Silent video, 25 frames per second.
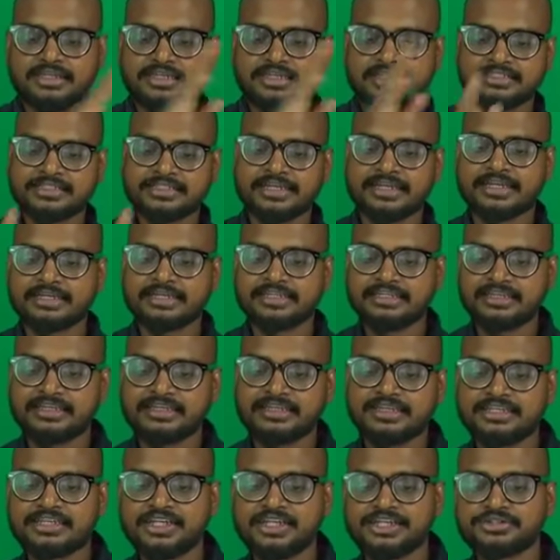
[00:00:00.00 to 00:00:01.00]
Second thing
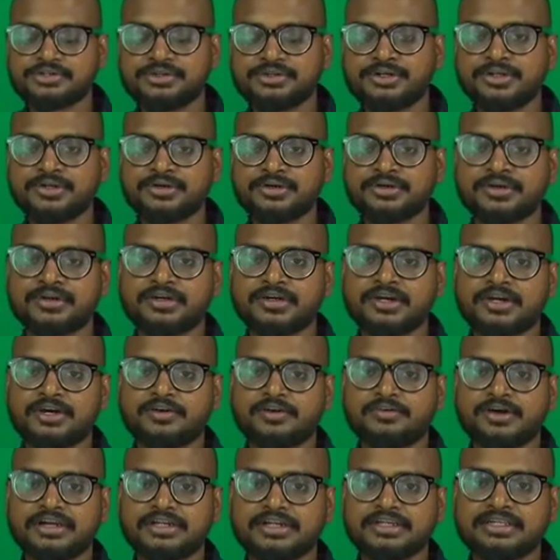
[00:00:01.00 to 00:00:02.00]
is I should know
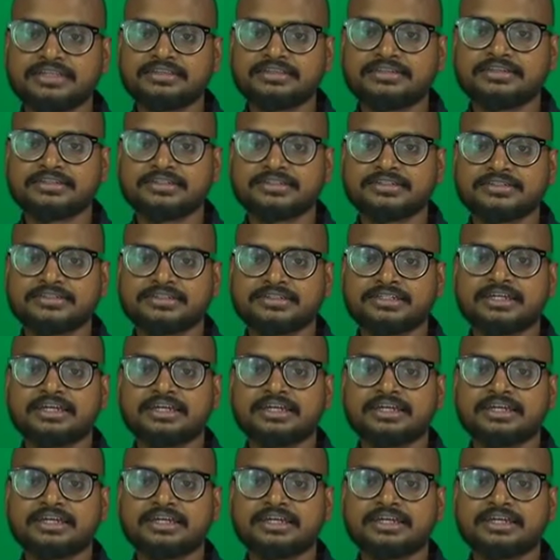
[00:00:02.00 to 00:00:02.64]
what is uh,